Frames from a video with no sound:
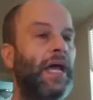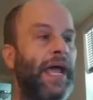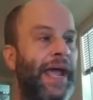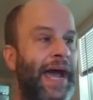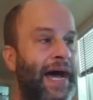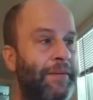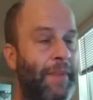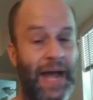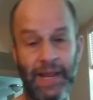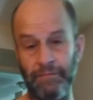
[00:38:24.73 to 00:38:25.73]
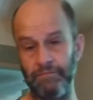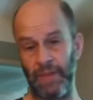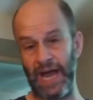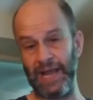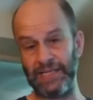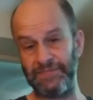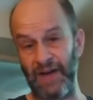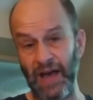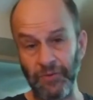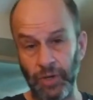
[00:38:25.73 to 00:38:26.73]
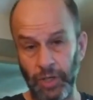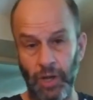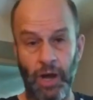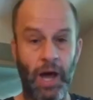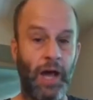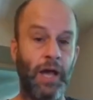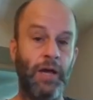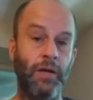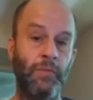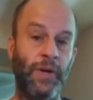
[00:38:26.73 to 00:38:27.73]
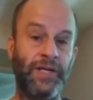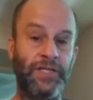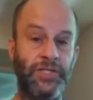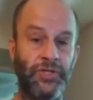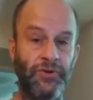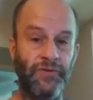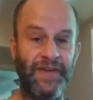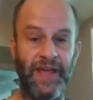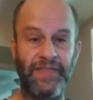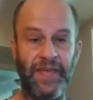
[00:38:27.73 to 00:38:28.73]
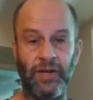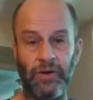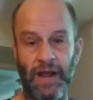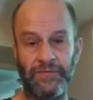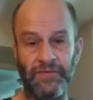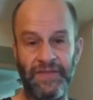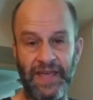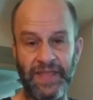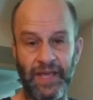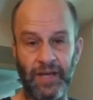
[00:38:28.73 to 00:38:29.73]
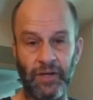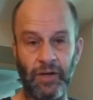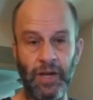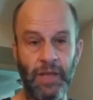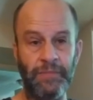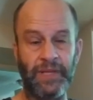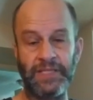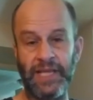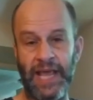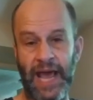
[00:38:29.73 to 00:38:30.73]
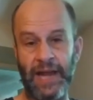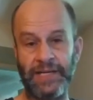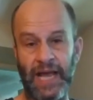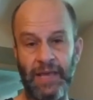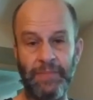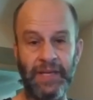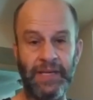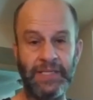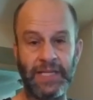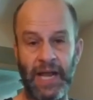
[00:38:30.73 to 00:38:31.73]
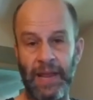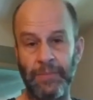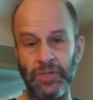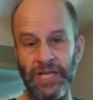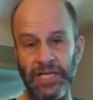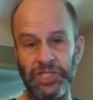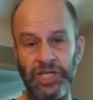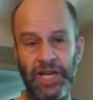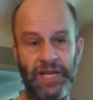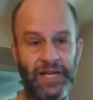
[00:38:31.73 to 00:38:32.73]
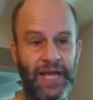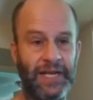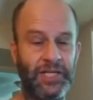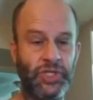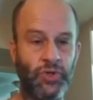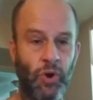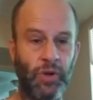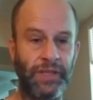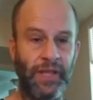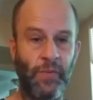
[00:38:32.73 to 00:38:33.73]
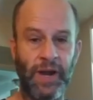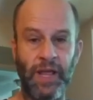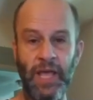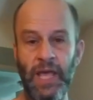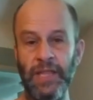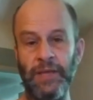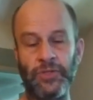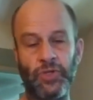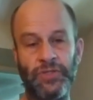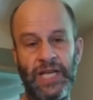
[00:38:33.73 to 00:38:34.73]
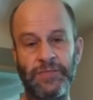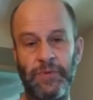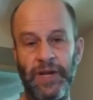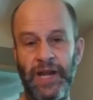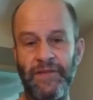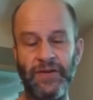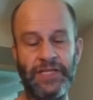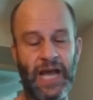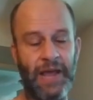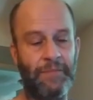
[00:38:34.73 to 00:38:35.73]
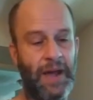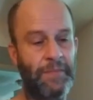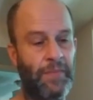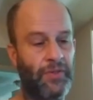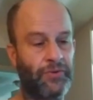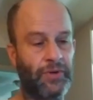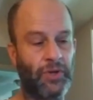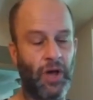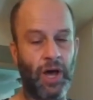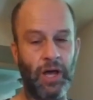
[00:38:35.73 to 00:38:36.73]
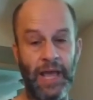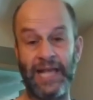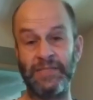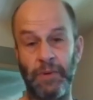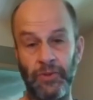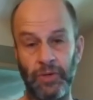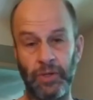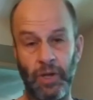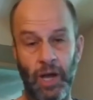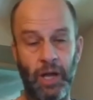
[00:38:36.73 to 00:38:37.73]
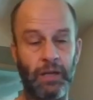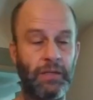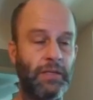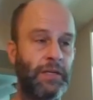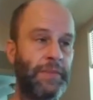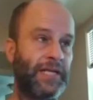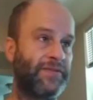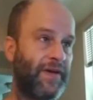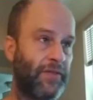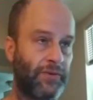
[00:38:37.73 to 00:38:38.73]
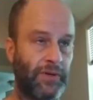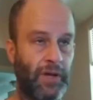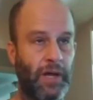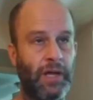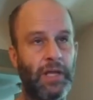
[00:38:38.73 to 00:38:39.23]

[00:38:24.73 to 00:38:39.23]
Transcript: And my, my father-in-law went to faith healer after faith healer because he had diabetes and hypertension and he had a stroke and they wanted they were so desperate and every time my mother-in-law ex-mother-in-law ex-father-in-law